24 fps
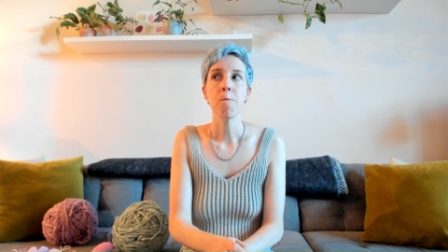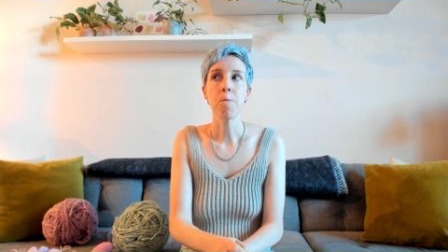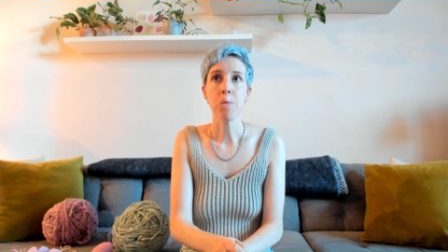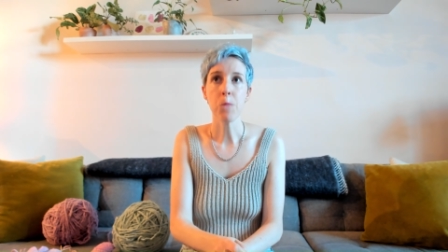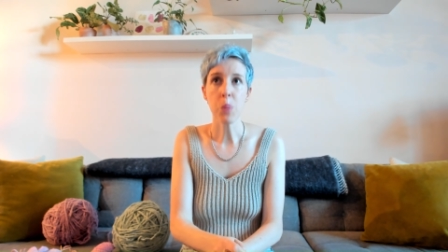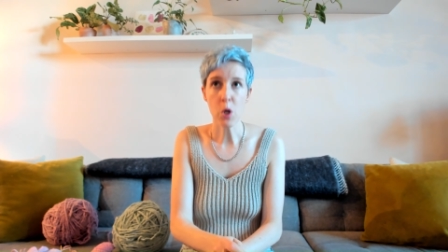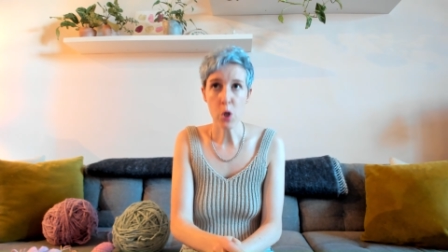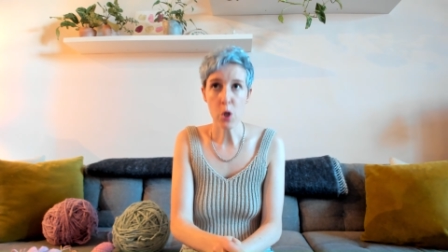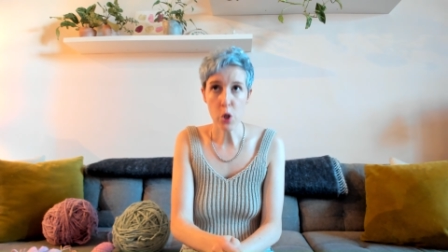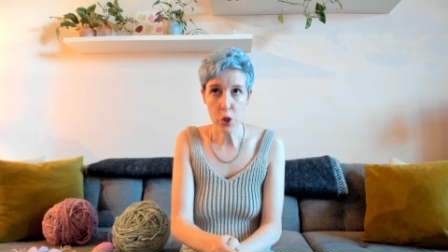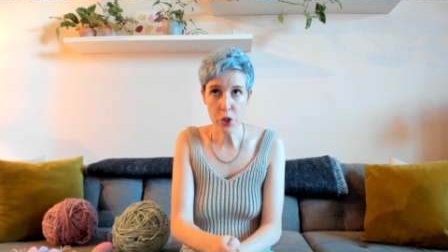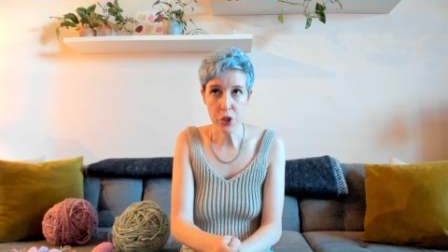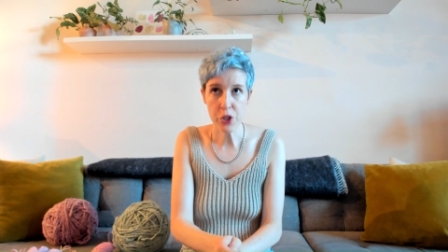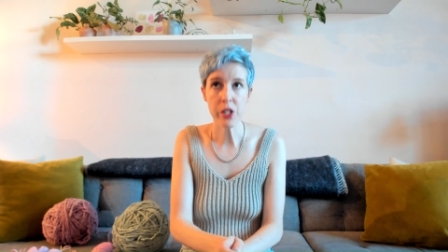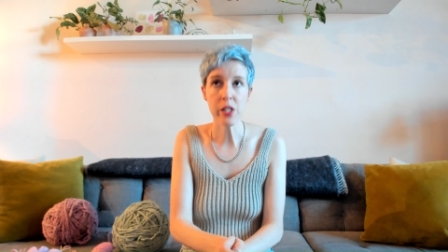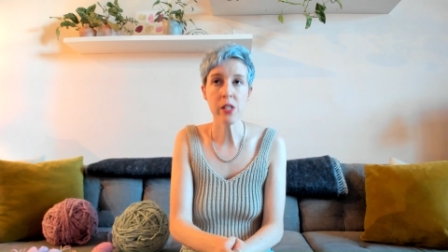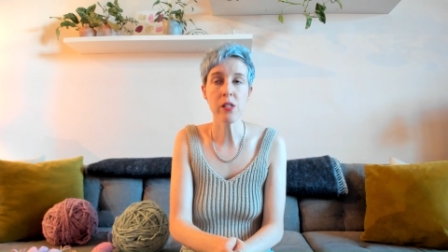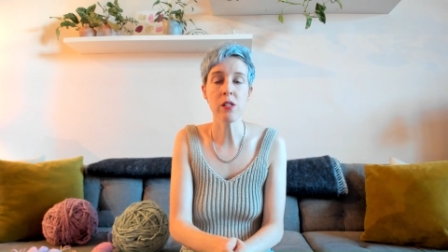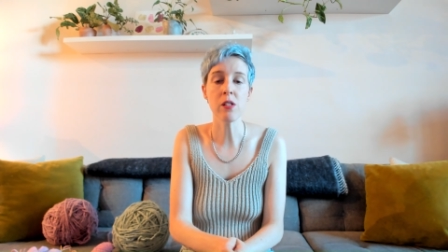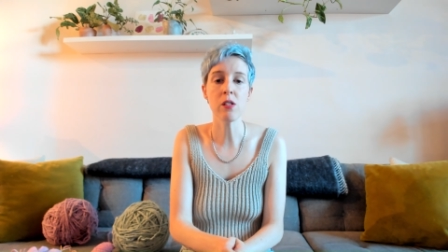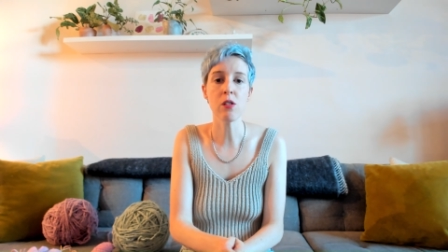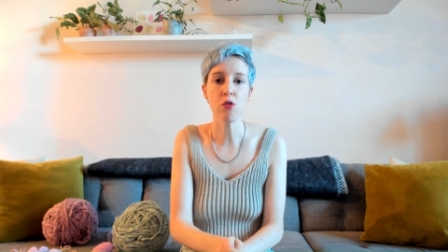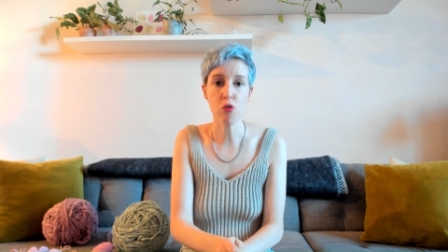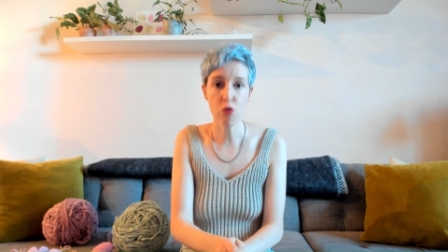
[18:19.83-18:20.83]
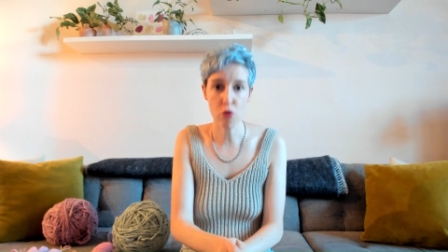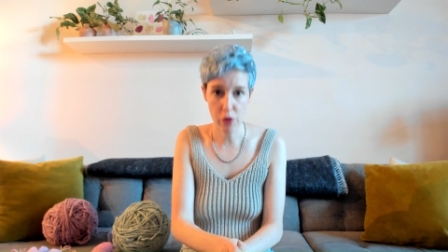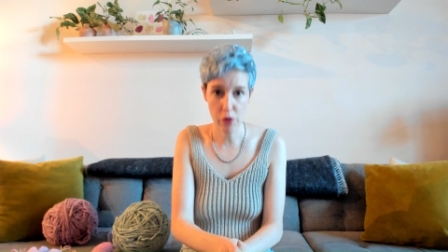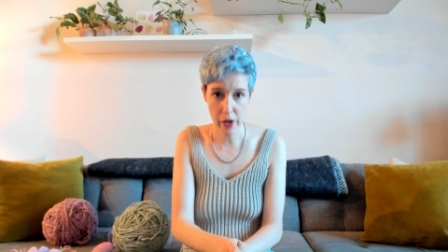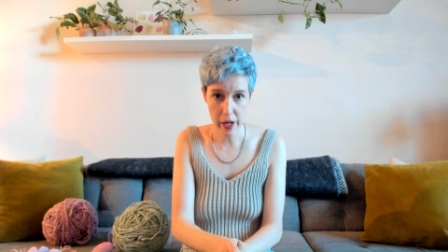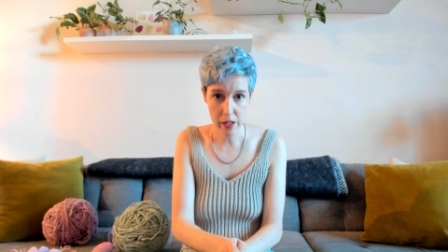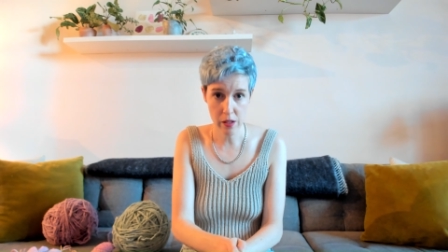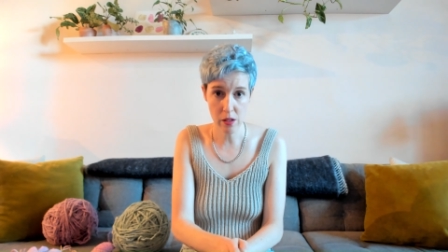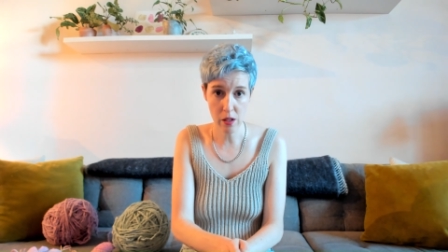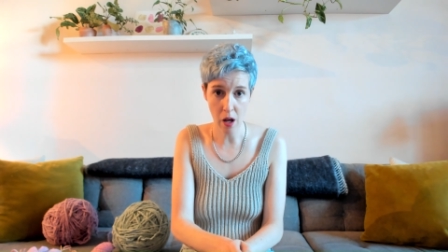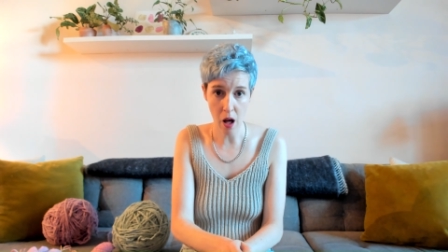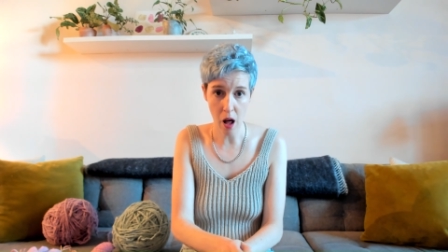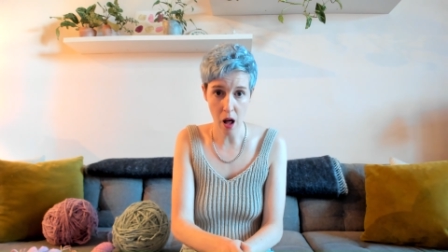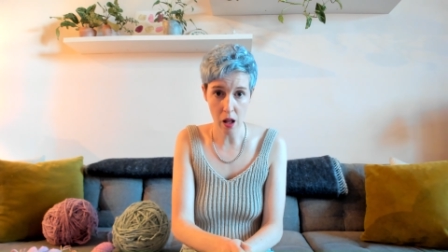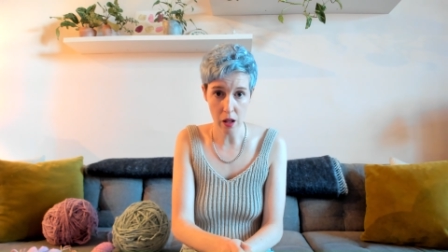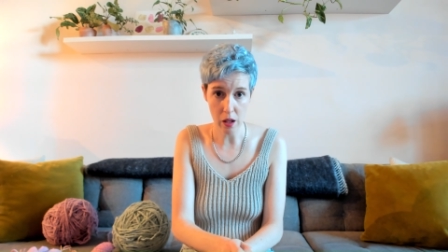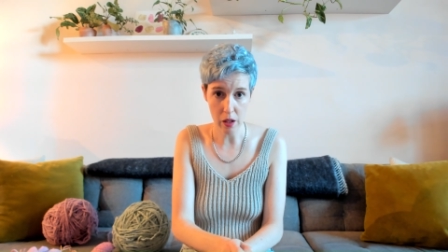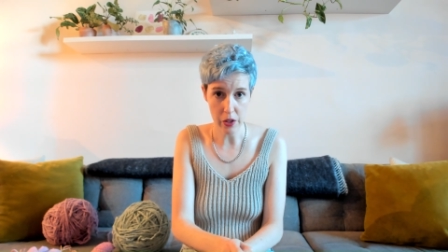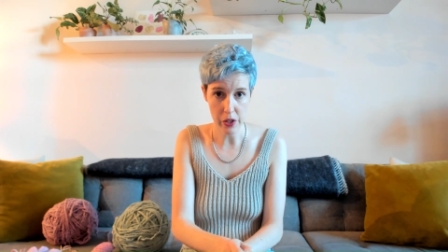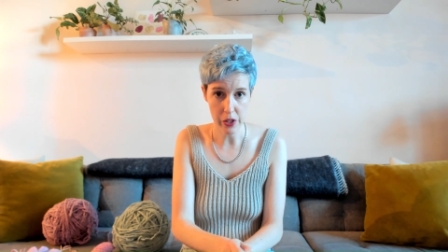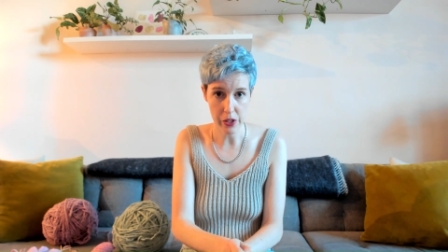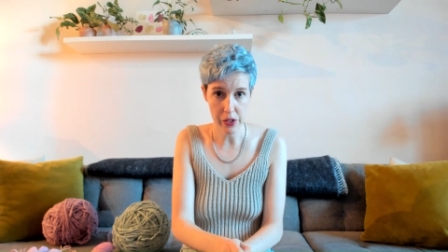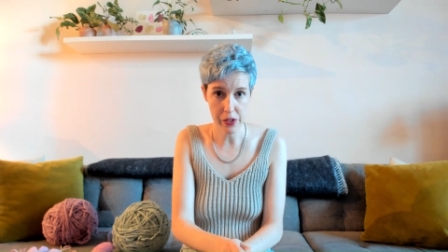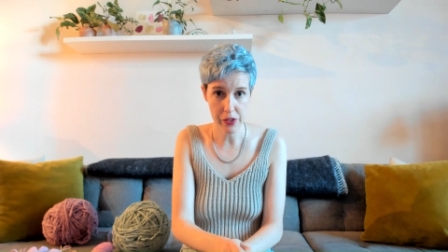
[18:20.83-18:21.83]
purchase trend
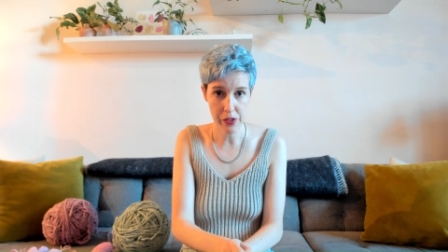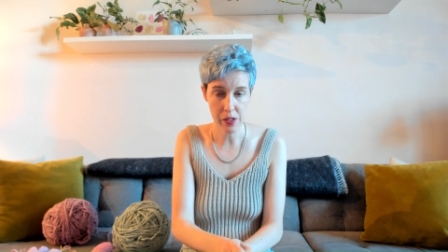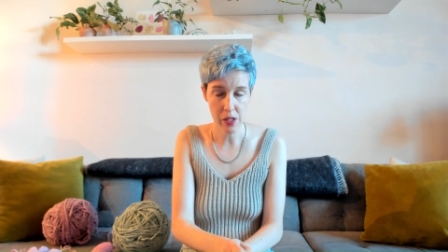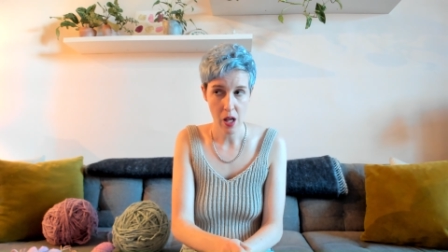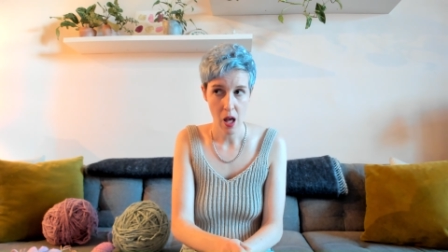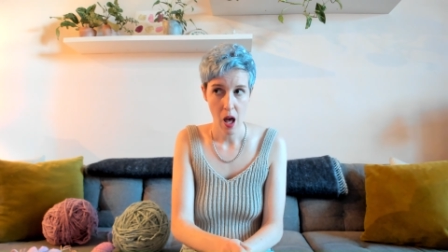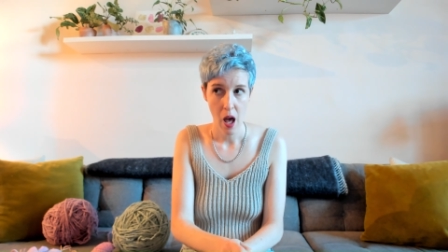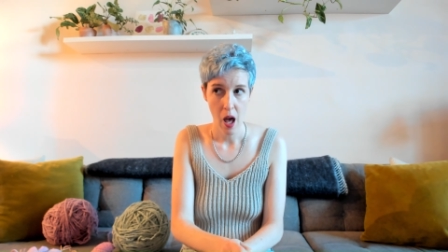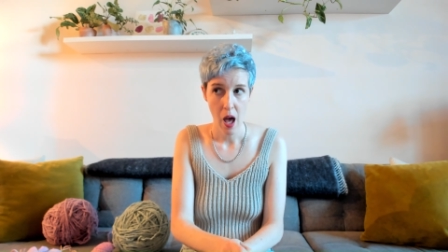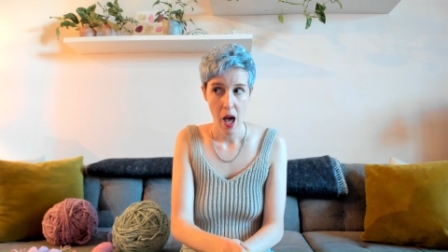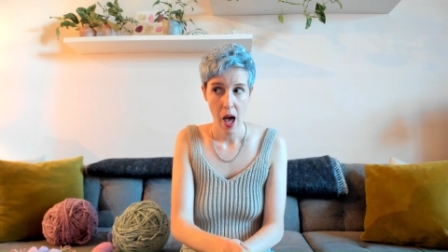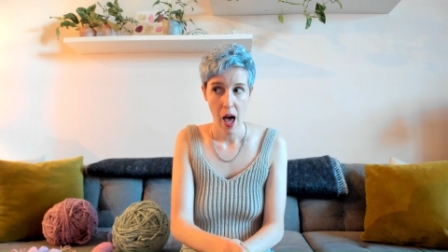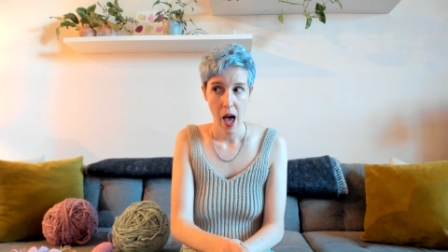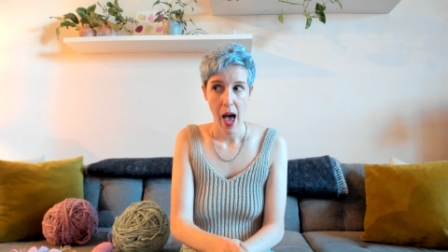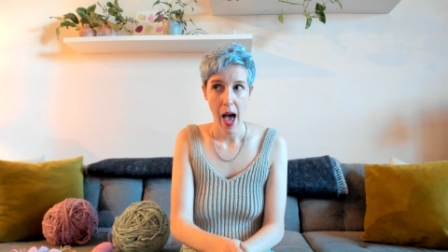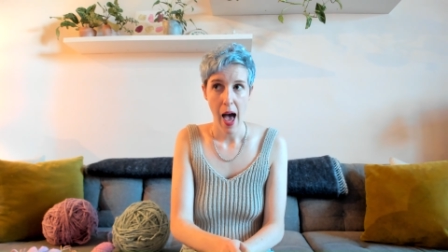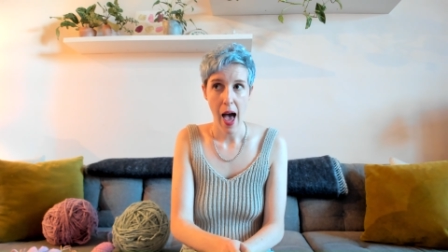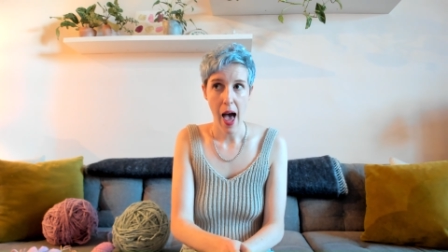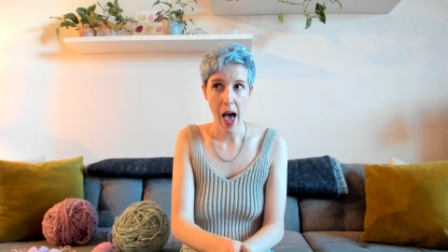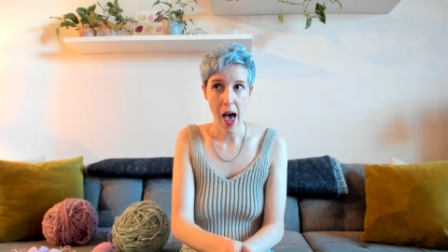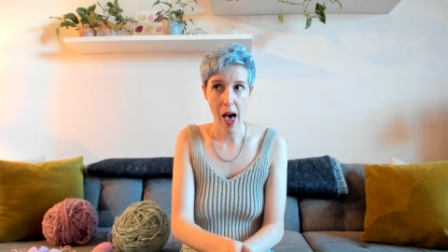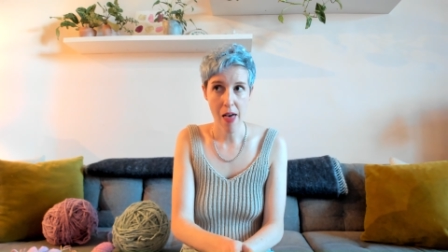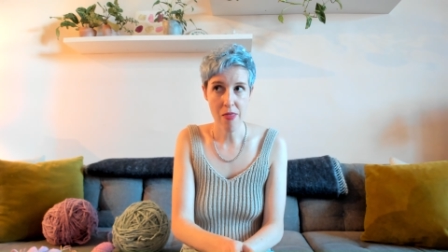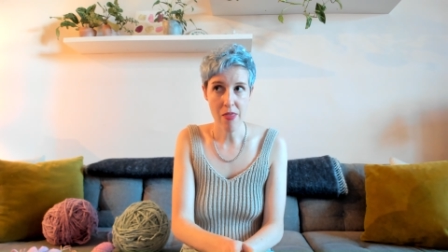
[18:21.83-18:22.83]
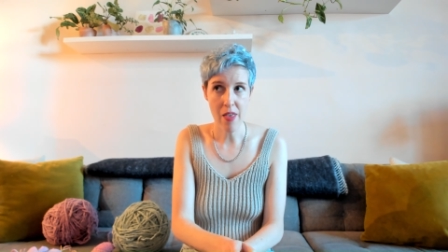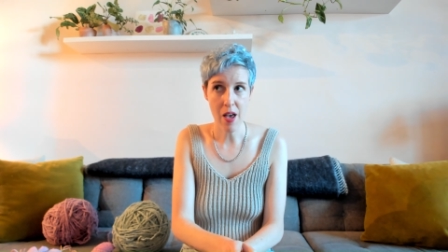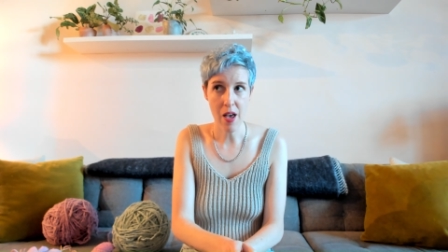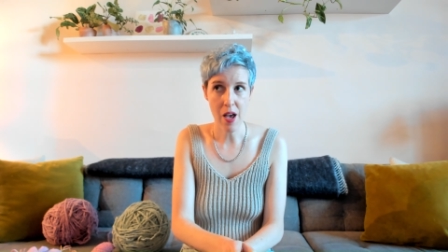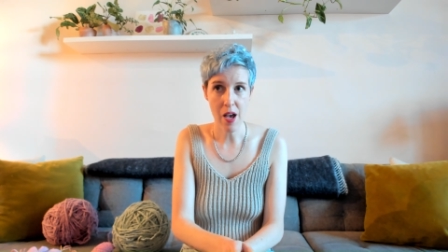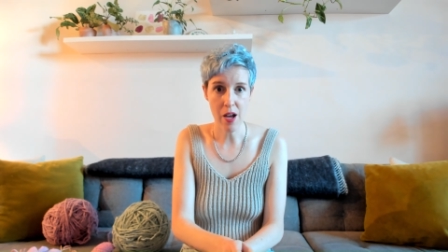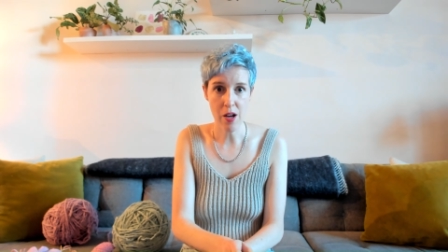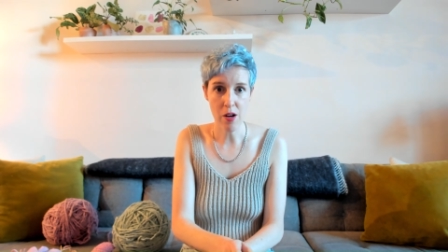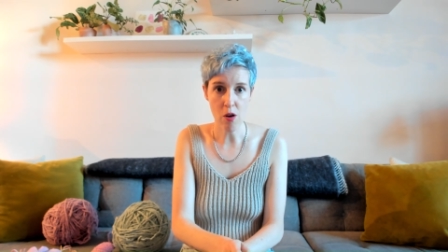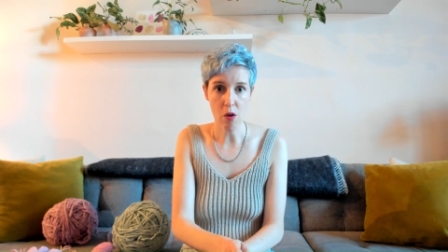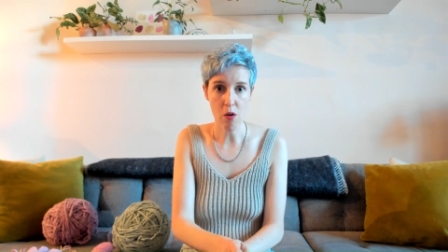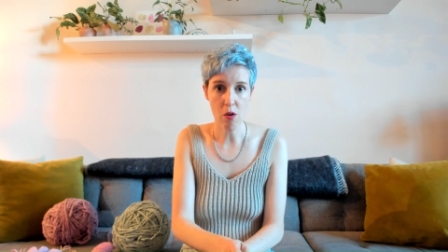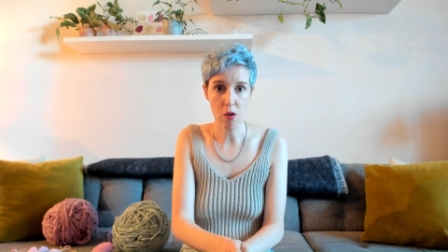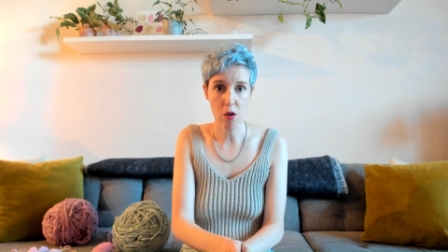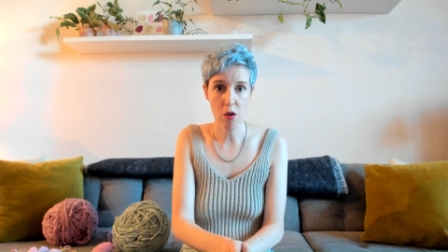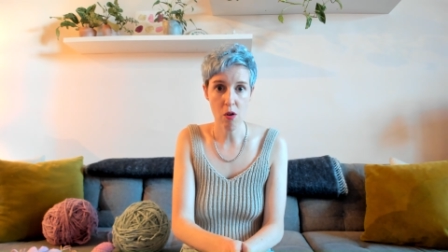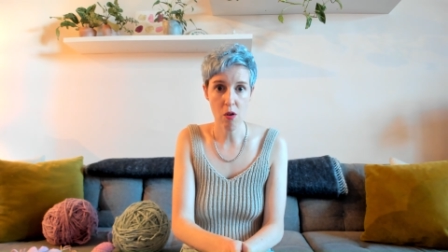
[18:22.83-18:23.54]
colors and then